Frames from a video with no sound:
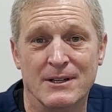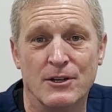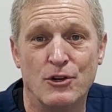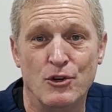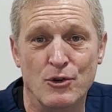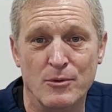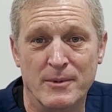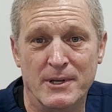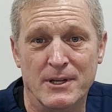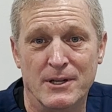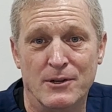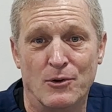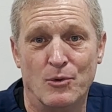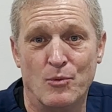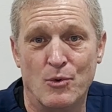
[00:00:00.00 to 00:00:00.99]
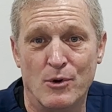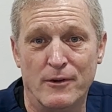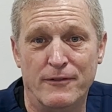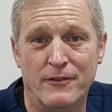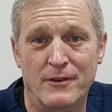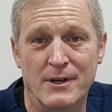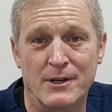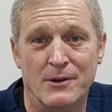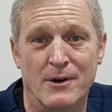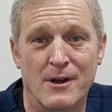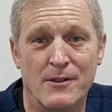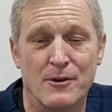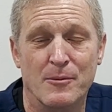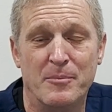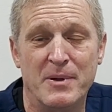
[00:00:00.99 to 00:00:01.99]
Coumadin or warfarin or
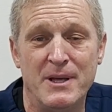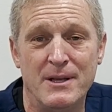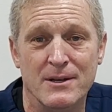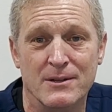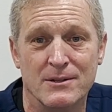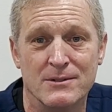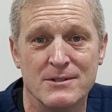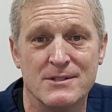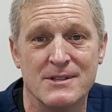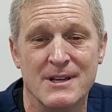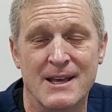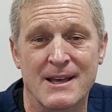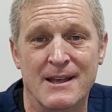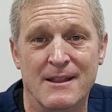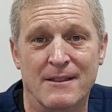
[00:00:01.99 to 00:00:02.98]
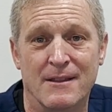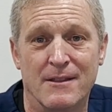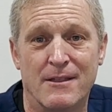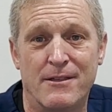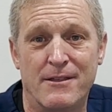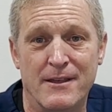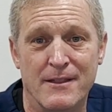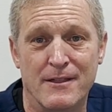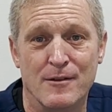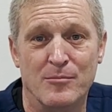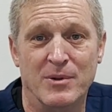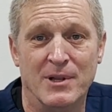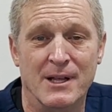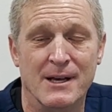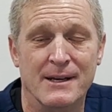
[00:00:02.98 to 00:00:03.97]
other pills that thin the
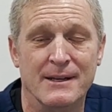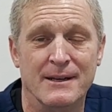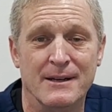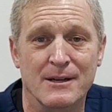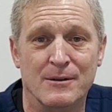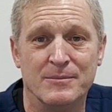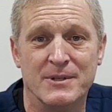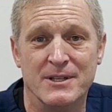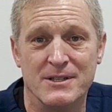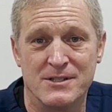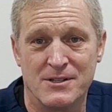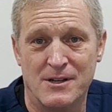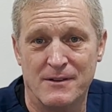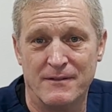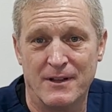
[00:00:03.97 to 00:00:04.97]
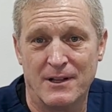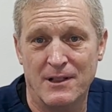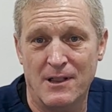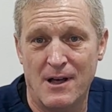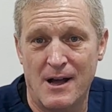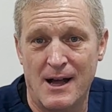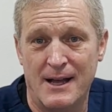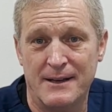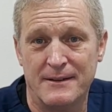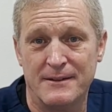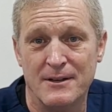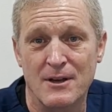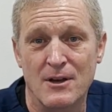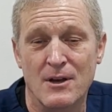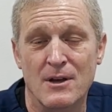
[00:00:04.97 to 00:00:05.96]
blood and help to dissolve the clot.
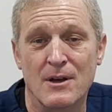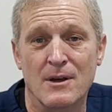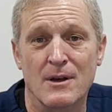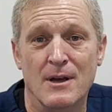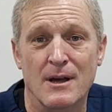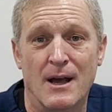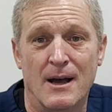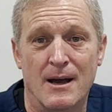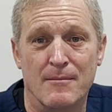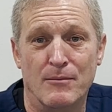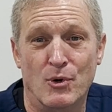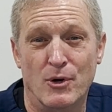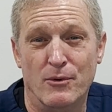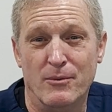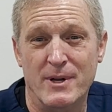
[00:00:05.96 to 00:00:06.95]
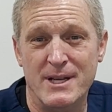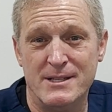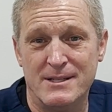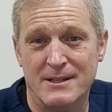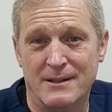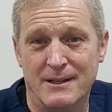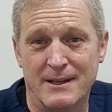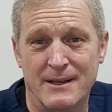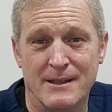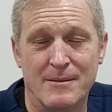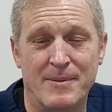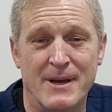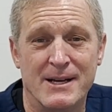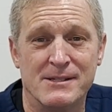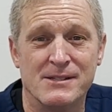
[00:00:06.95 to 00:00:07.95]
More recently, in the
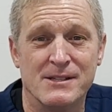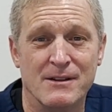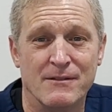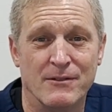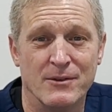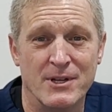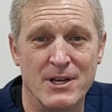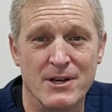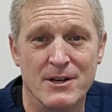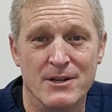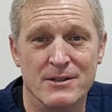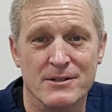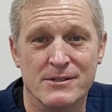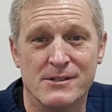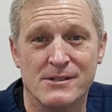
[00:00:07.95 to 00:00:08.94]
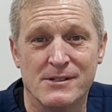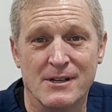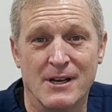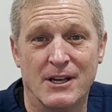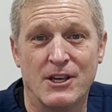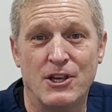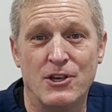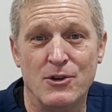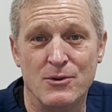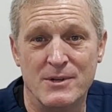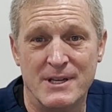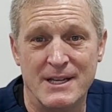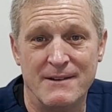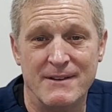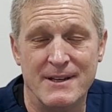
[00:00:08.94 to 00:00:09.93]
past several years, acute
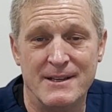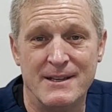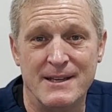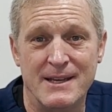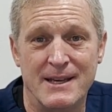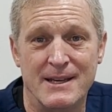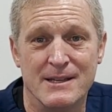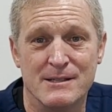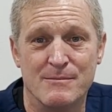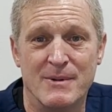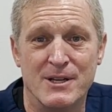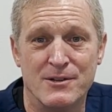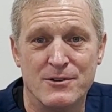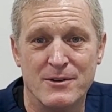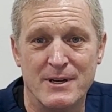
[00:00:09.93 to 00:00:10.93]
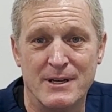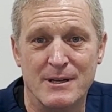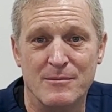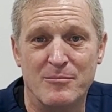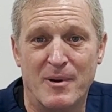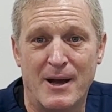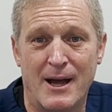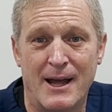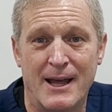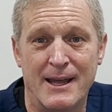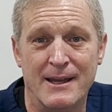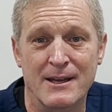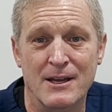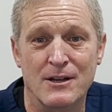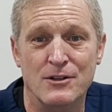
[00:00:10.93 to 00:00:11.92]
DVT has been treated
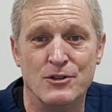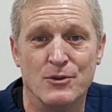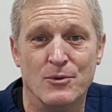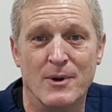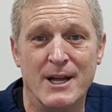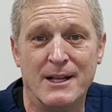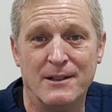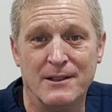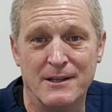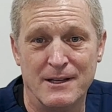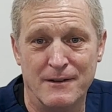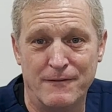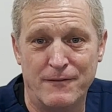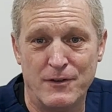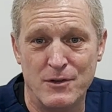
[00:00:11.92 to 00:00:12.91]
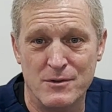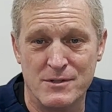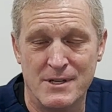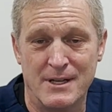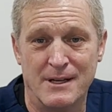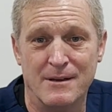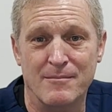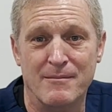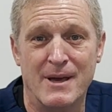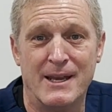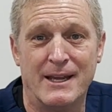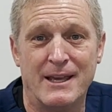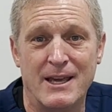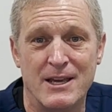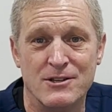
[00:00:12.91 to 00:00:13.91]
by directly infusing
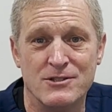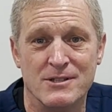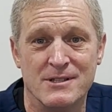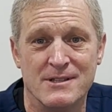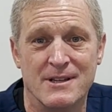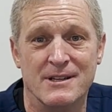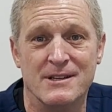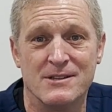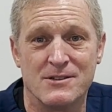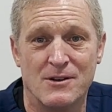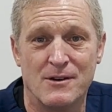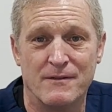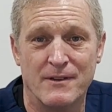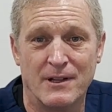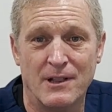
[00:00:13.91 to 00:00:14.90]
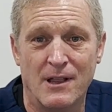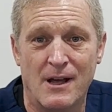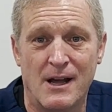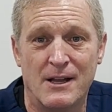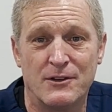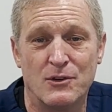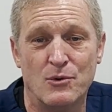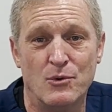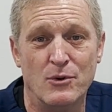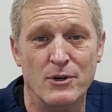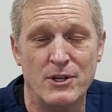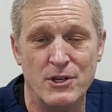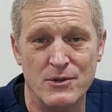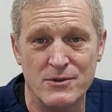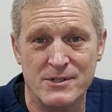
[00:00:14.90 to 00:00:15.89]
medications that dissolve the clot or
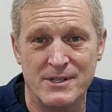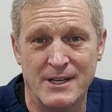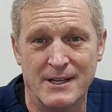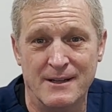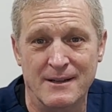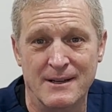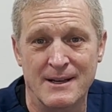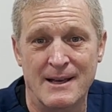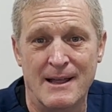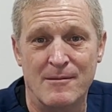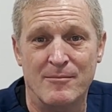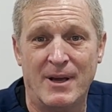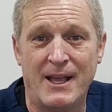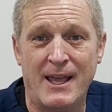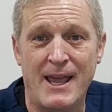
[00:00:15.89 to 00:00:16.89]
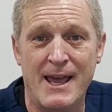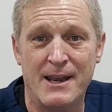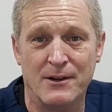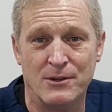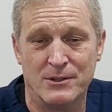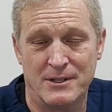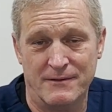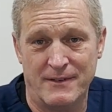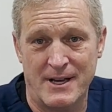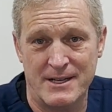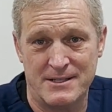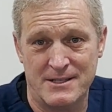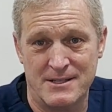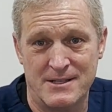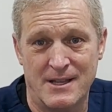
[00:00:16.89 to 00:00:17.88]
using mechanical
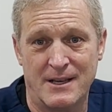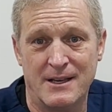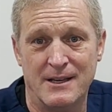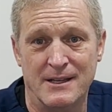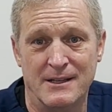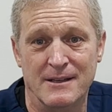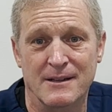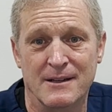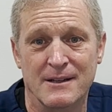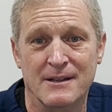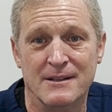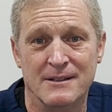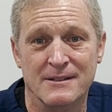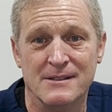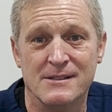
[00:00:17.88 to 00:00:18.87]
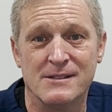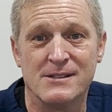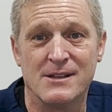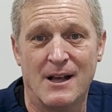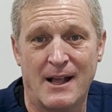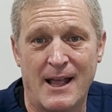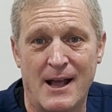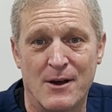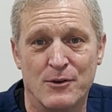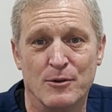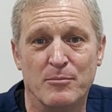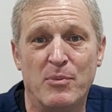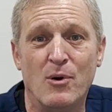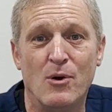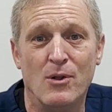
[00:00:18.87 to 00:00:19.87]
devices that can suck out or
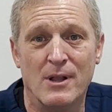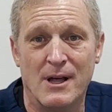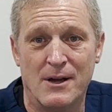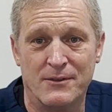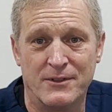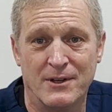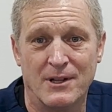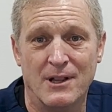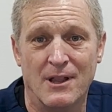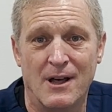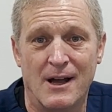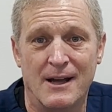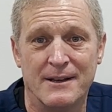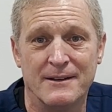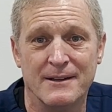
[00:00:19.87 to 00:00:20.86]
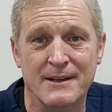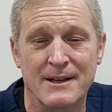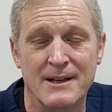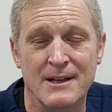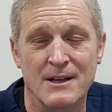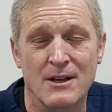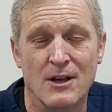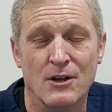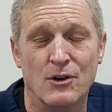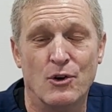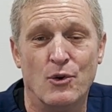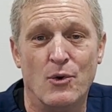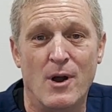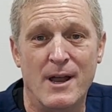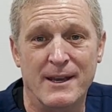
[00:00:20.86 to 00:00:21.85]
pull out the clot.
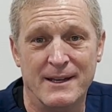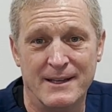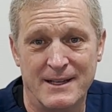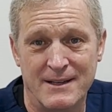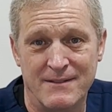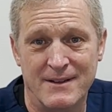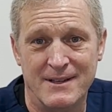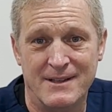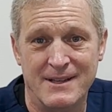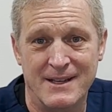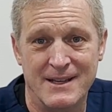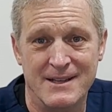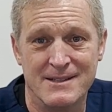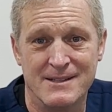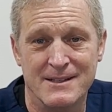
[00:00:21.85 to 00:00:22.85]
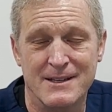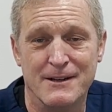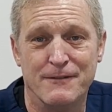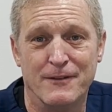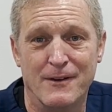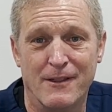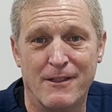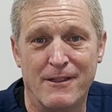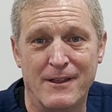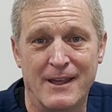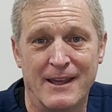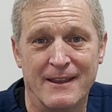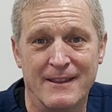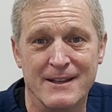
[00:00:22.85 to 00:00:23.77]
Chronic DVT is a different thing.